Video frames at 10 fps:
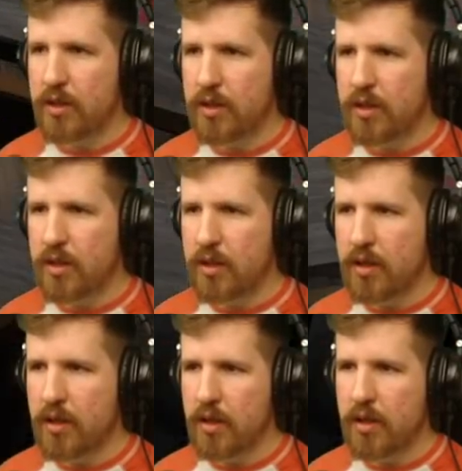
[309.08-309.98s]

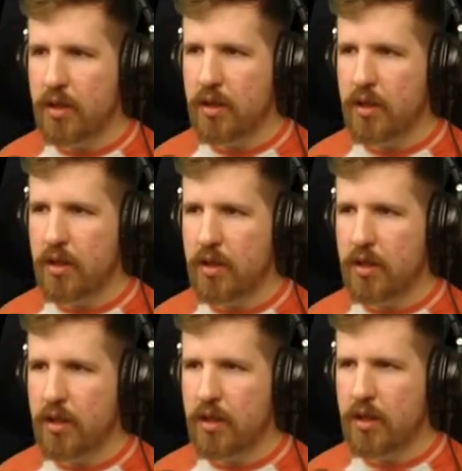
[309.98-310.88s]

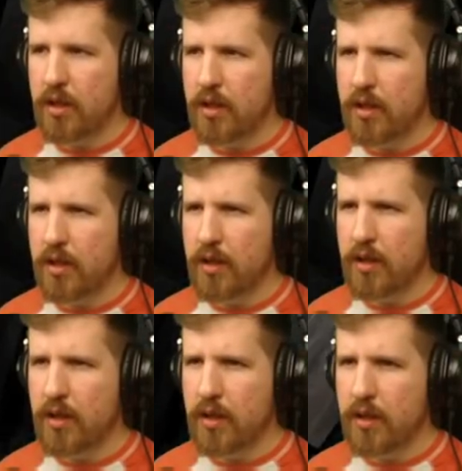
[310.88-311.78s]

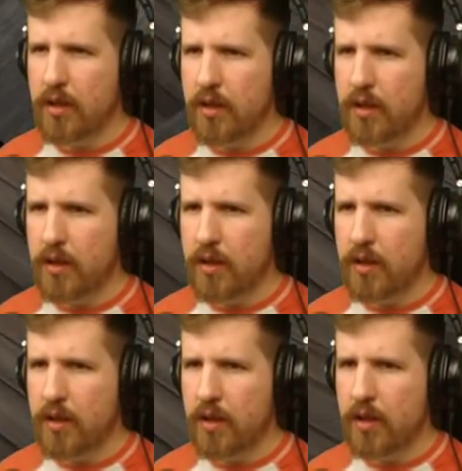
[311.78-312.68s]

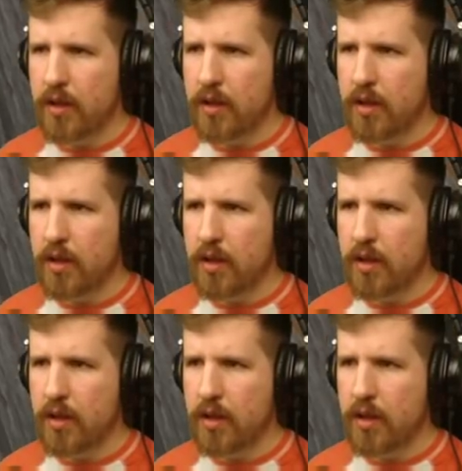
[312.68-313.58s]

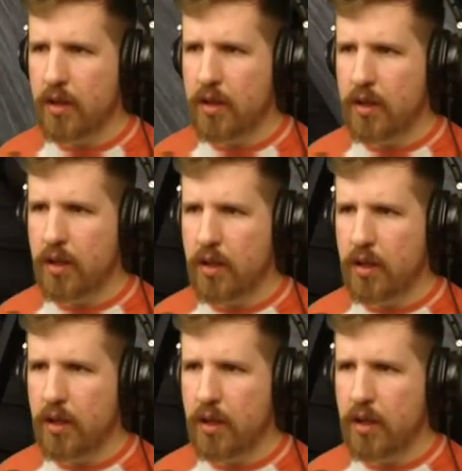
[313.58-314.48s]

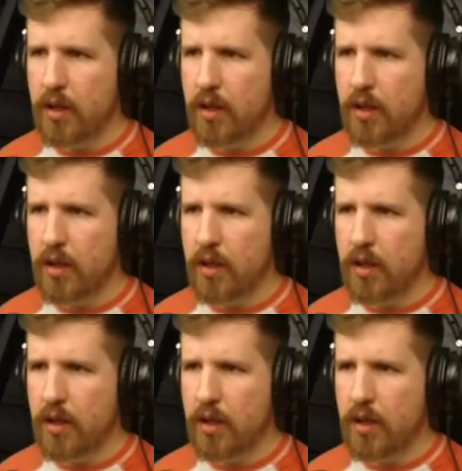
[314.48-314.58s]
Nothing is said.